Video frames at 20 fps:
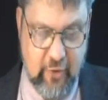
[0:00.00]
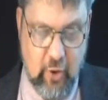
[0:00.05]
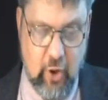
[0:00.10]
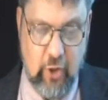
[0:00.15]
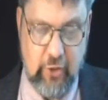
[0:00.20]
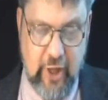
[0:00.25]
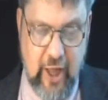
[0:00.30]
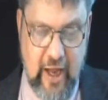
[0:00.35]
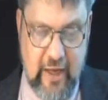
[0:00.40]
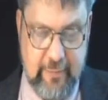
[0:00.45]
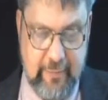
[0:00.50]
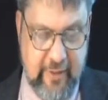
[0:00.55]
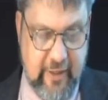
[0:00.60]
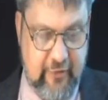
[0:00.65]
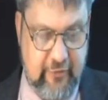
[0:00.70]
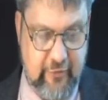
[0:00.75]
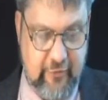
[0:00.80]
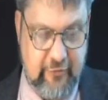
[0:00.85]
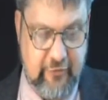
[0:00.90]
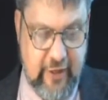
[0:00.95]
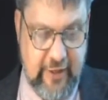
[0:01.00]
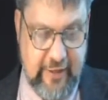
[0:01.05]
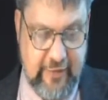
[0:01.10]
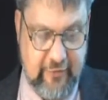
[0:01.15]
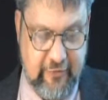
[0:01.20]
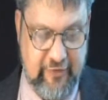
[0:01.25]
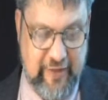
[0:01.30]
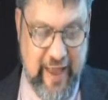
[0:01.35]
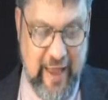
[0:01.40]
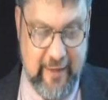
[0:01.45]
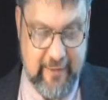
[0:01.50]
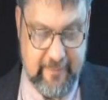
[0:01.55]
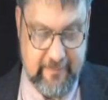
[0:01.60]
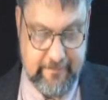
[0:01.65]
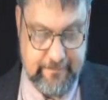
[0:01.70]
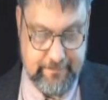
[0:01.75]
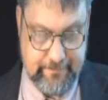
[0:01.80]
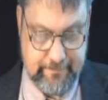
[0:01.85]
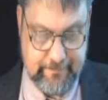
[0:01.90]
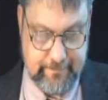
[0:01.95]
there all night because the sun had
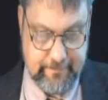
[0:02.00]
set.